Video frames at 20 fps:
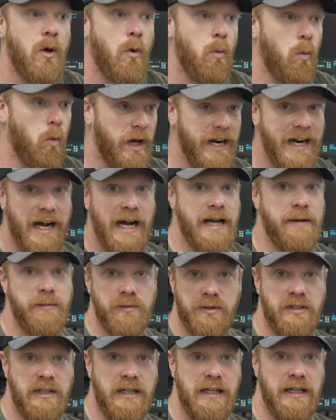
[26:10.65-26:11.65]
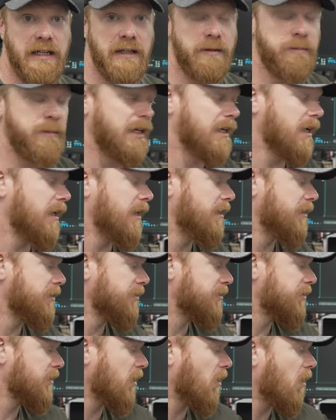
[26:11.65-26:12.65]
what I'm seeing
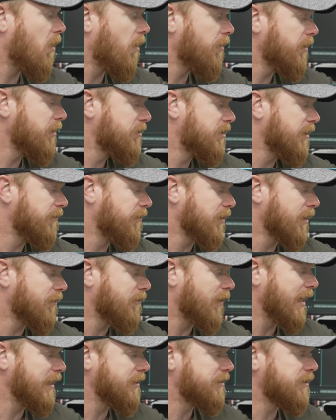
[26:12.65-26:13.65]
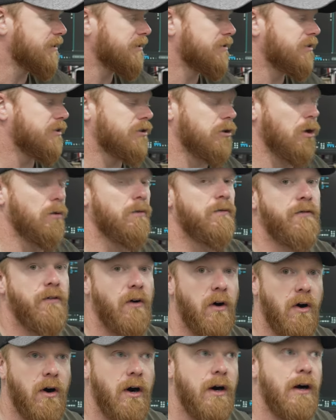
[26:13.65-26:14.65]
because all these different devices so
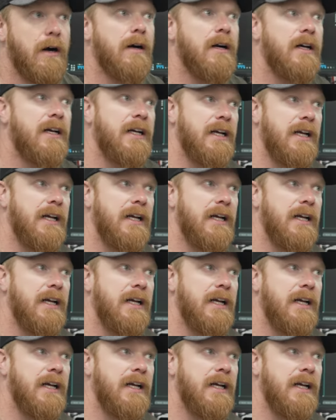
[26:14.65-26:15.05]
far